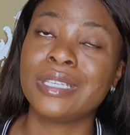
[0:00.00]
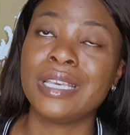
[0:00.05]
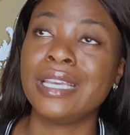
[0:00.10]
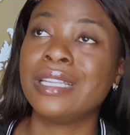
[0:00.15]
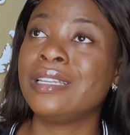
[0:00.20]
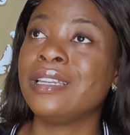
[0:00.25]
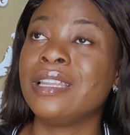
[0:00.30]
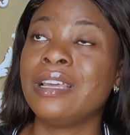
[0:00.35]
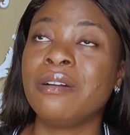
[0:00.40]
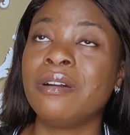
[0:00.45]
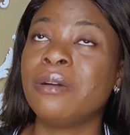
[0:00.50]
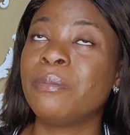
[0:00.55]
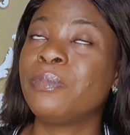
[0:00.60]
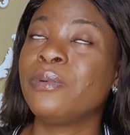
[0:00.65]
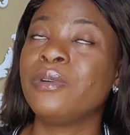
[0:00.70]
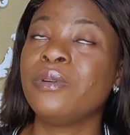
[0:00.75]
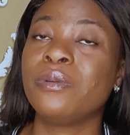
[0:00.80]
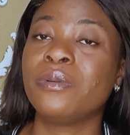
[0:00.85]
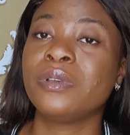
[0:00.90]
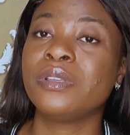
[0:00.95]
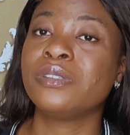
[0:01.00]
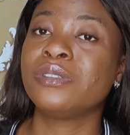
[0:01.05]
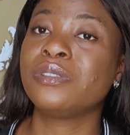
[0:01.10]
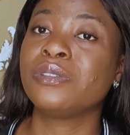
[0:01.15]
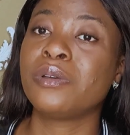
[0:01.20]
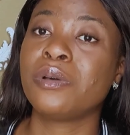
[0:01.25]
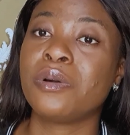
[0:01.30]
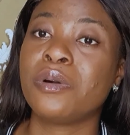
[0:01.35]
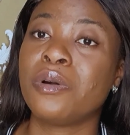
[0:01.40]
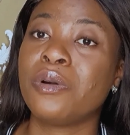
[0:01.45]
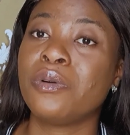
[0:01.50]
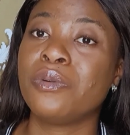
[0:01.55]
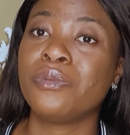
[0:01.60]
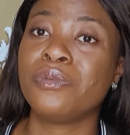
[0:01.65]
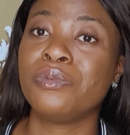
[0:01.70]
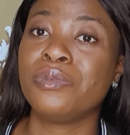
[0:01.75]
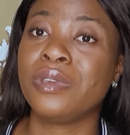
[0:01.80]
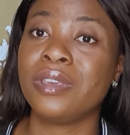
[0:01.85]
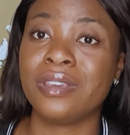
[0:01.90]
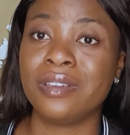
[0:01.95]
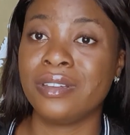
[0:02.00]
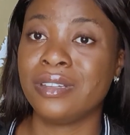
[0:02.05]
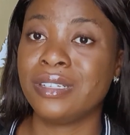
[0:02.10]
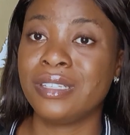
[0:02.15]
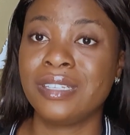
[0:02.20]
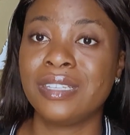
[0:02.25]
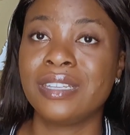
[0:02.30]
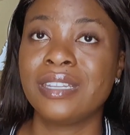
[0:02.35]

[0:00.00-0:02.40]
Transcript: and that was weird.